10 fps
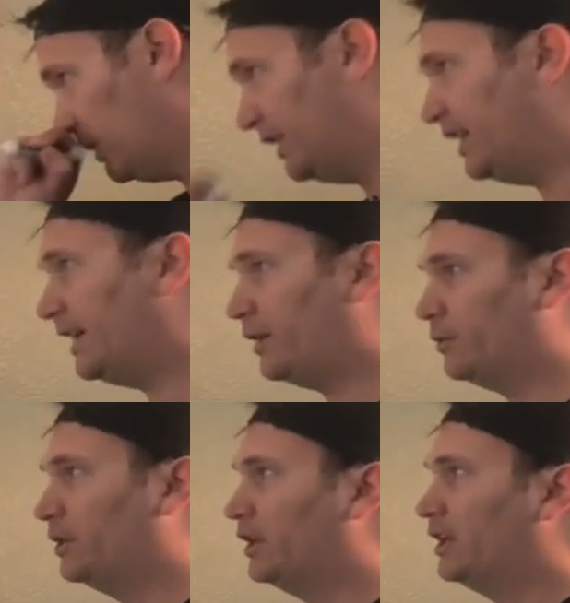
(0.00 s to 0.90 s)

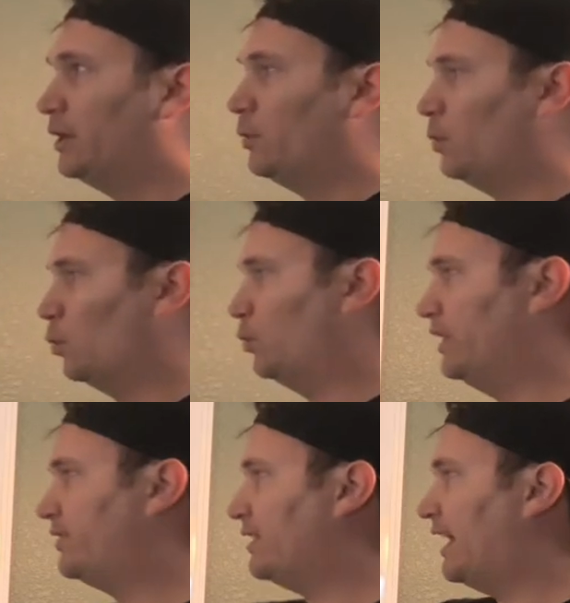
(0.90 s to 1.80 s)
Now,
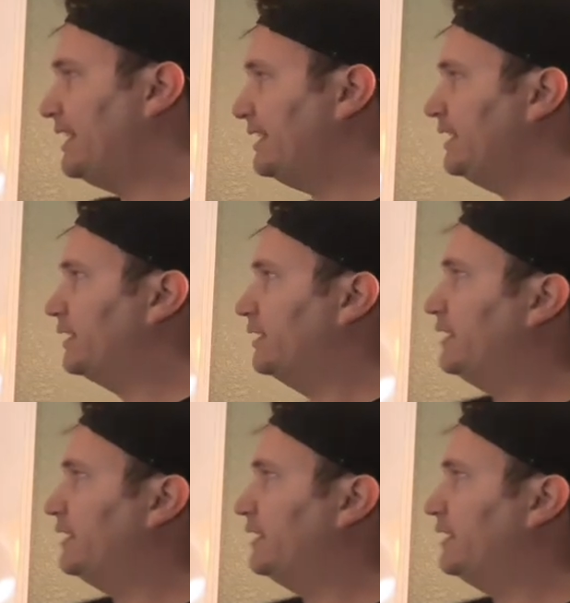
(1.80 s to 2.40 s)
this idea